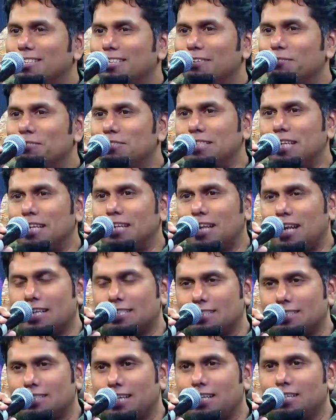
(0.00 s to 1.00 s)
if you say the
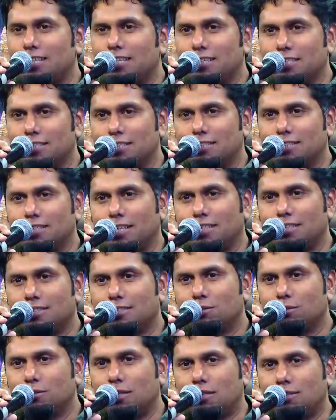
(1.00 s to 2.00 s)
last 10 years, that's
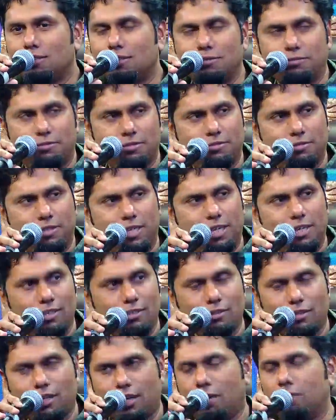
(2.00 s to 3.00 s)
2015
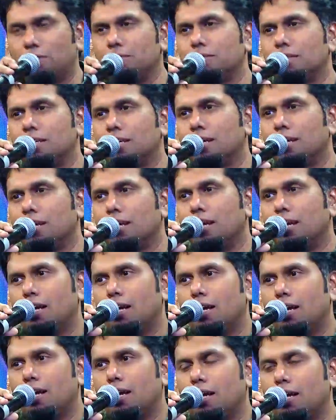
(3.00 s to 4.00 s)
to now.
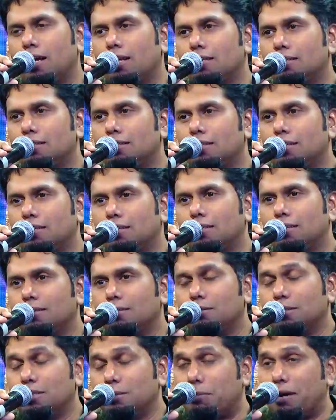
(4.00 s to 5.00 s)
And
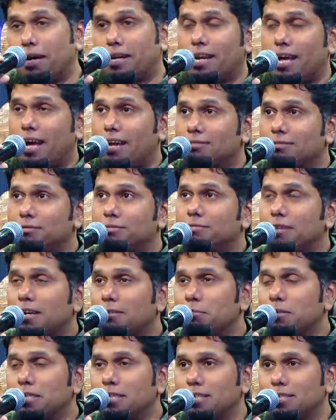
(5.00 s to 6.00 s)
well, the band
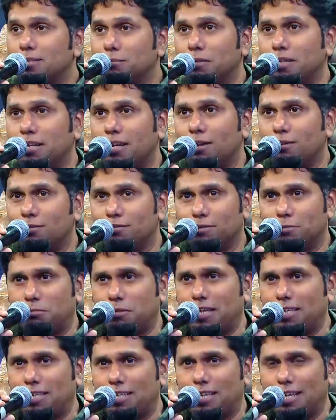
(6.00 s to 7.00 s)
I've been in has been around from
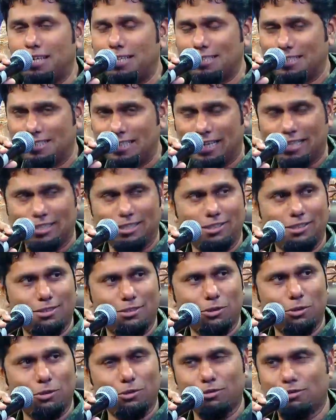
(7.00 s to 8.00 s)
1996.
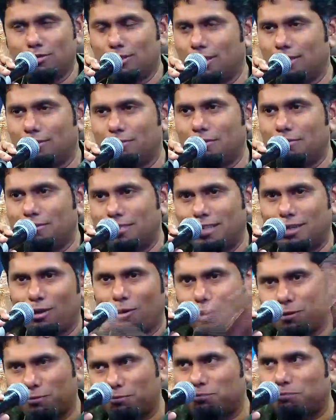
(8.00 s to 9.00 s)
So we've seen a
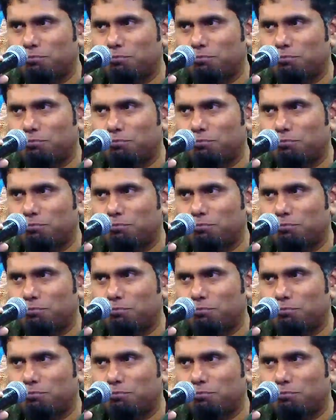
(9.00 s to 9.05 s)
lot